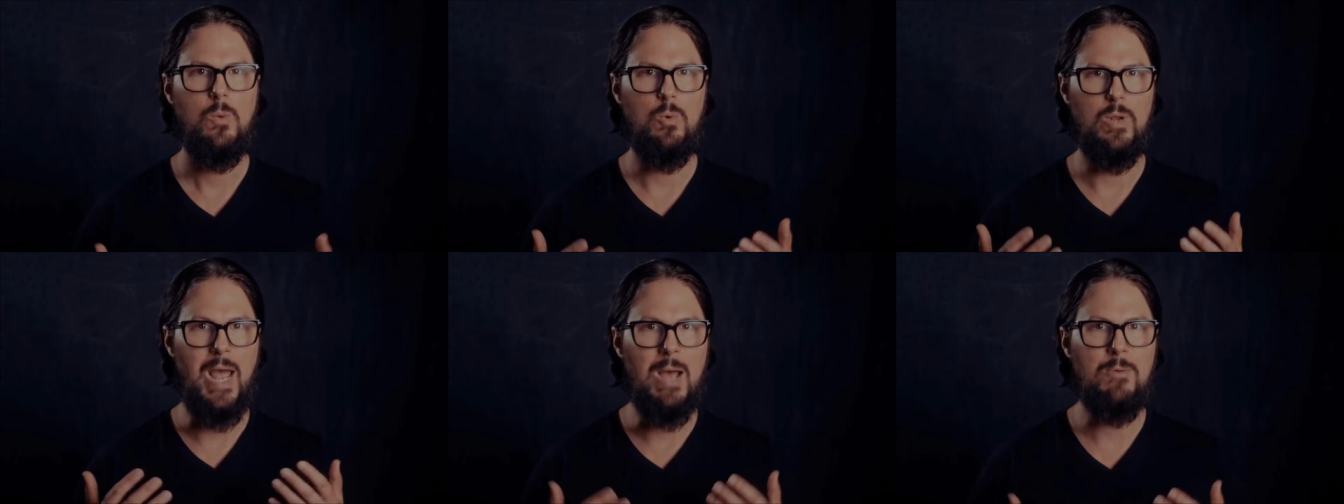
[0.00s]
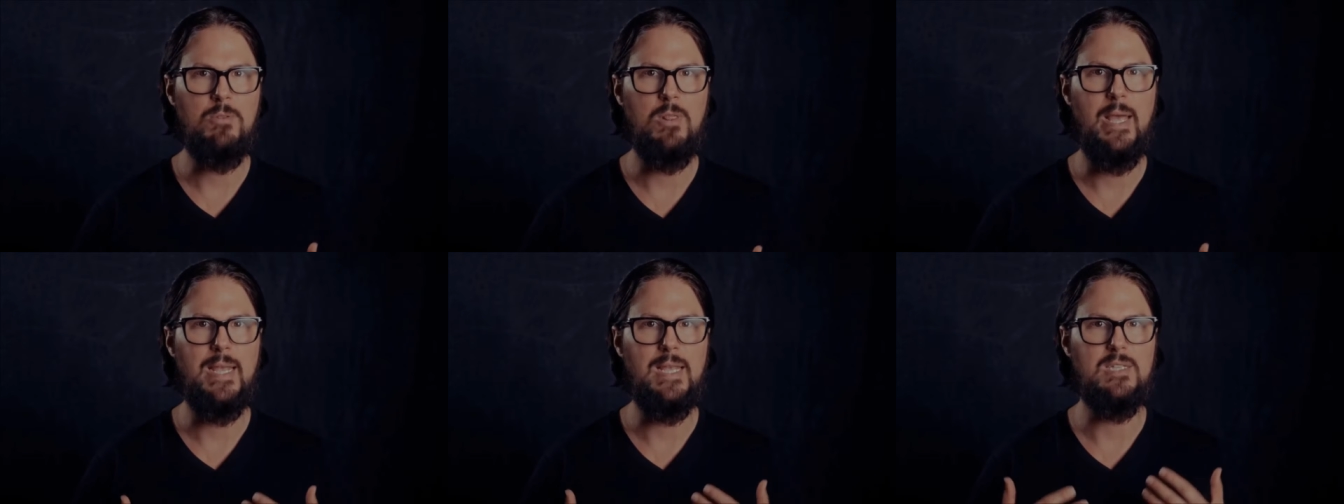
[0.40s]
What I
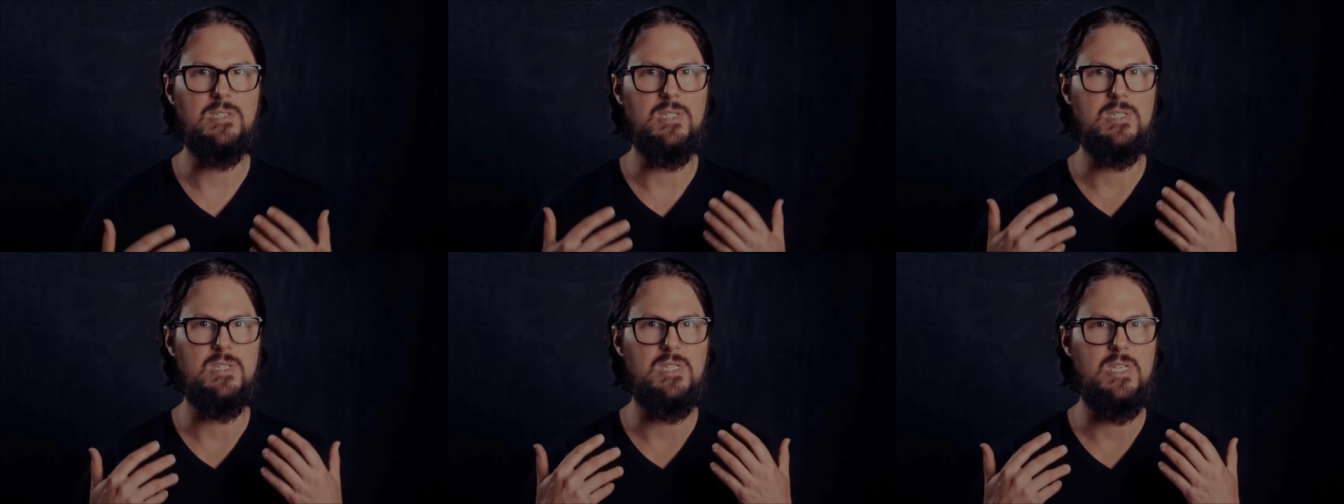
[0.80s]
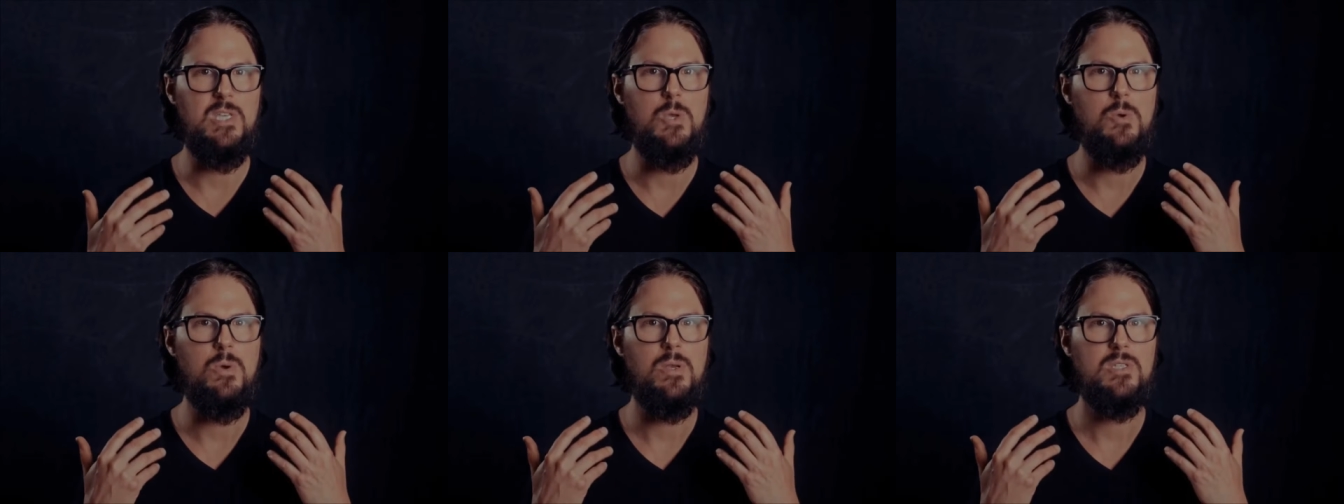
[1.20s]
would like is to see
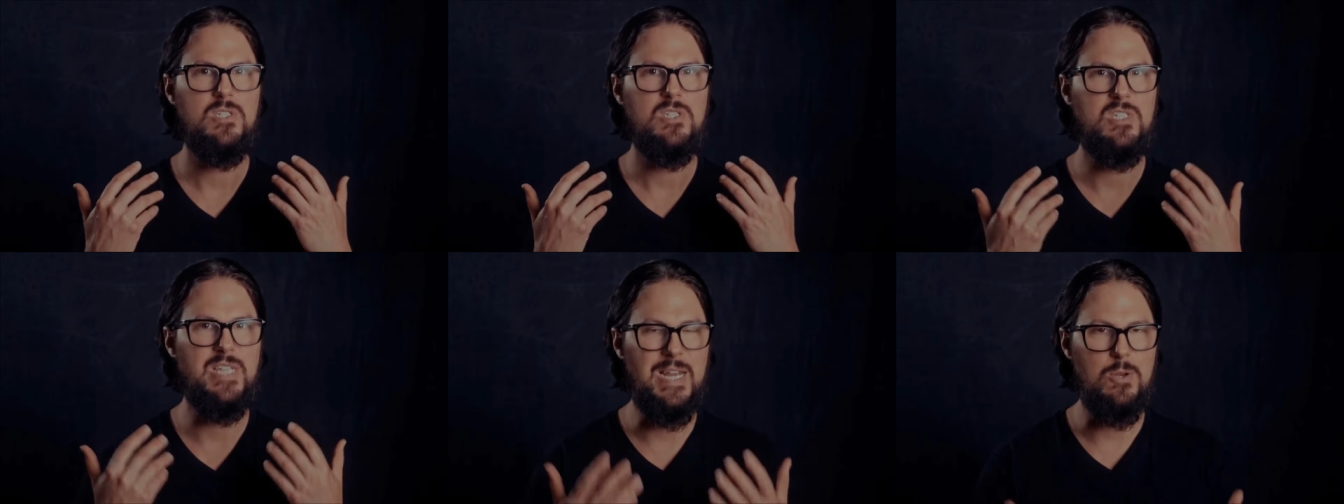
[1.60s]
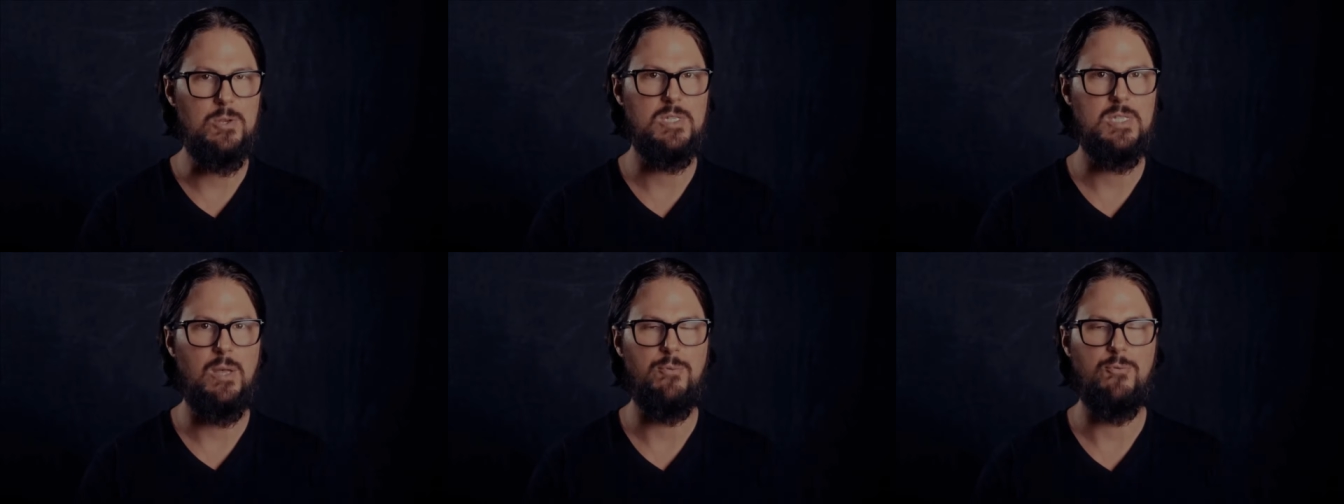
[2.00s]
you set
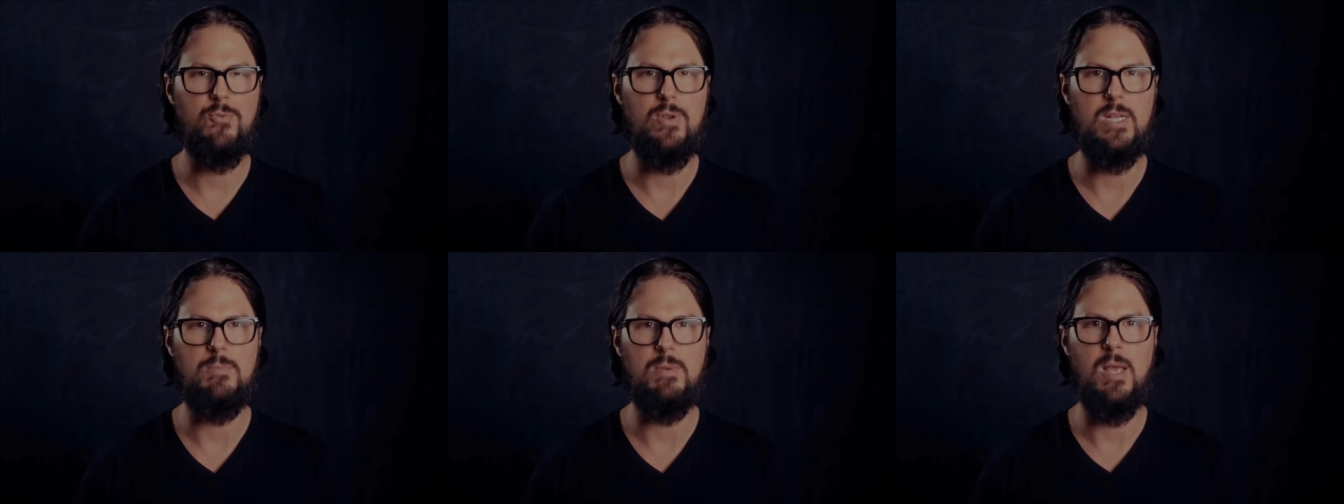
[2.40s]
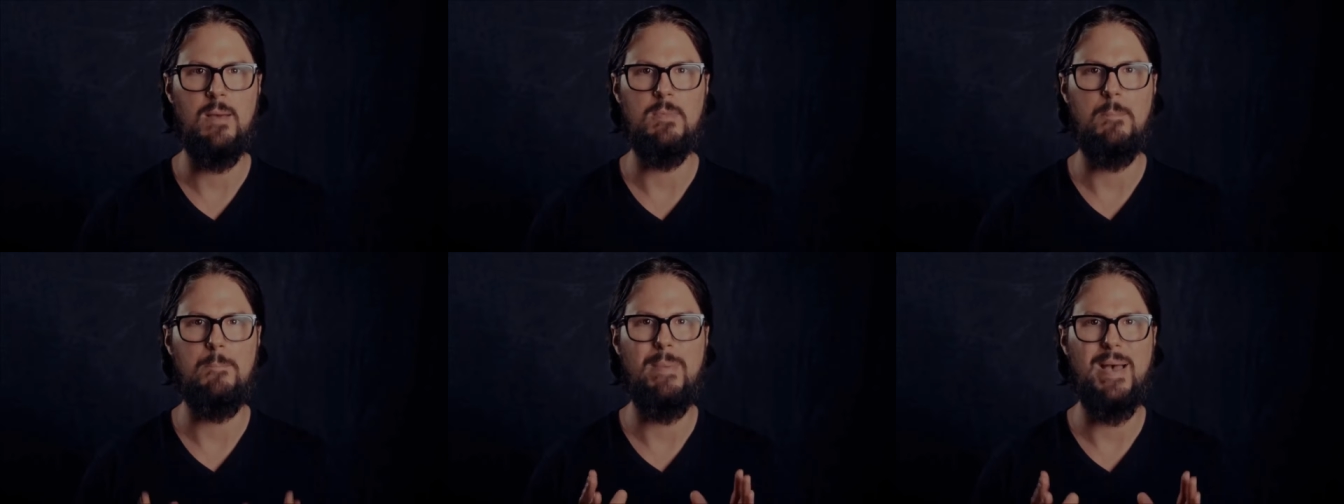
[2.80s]
yourself free to
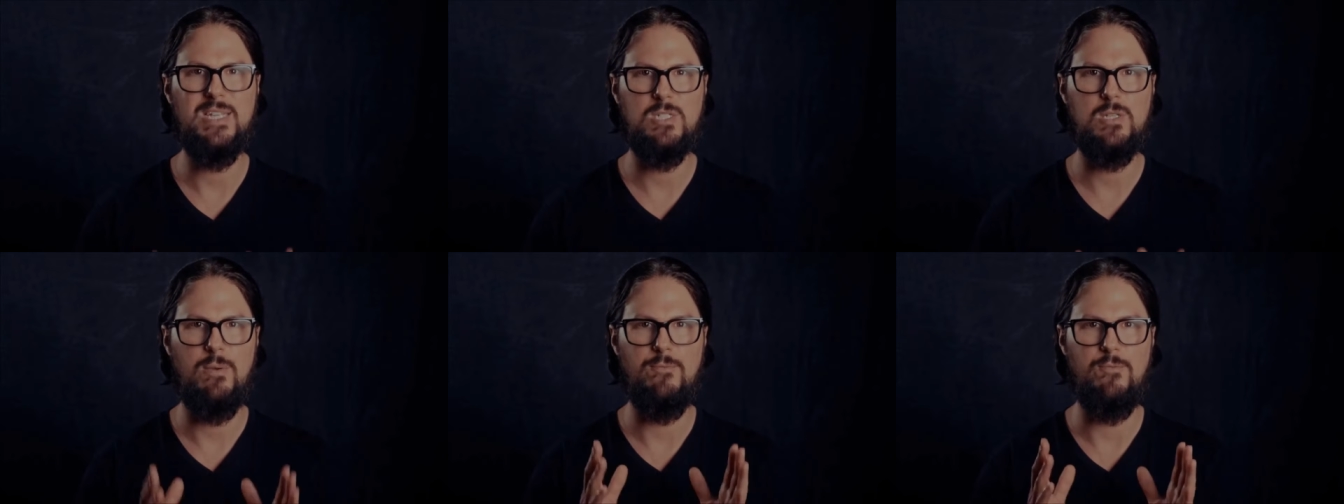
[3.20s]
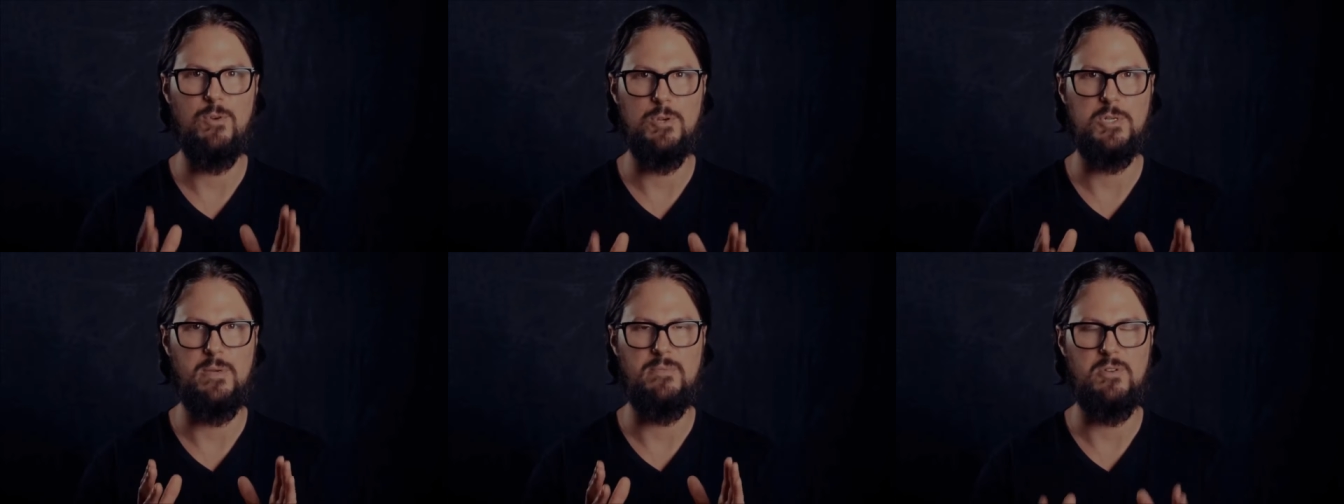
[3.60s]
become the best
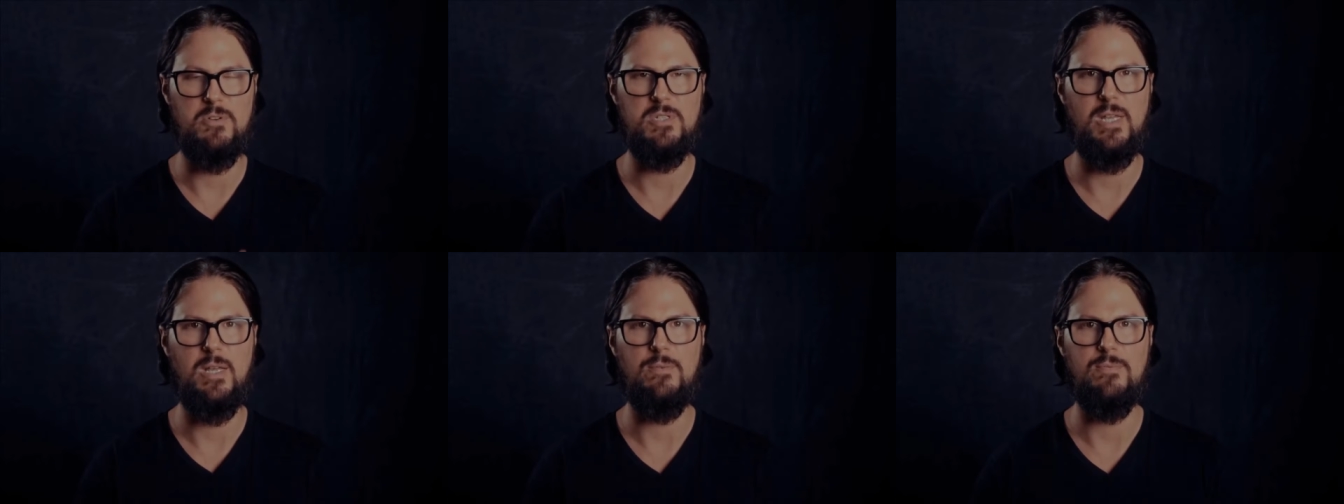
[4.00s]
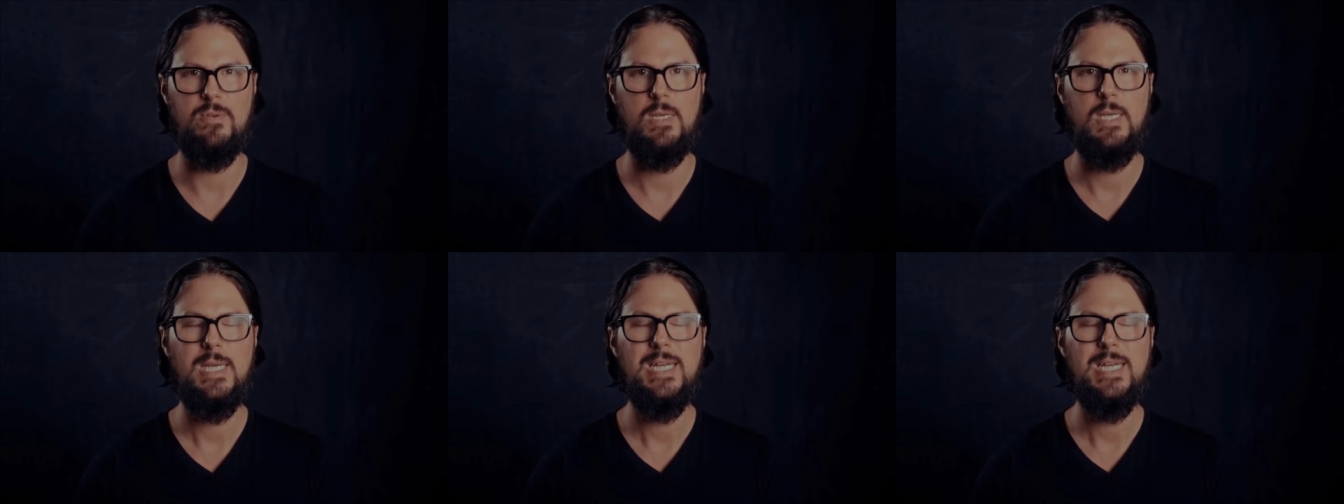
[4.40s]
version of yourself,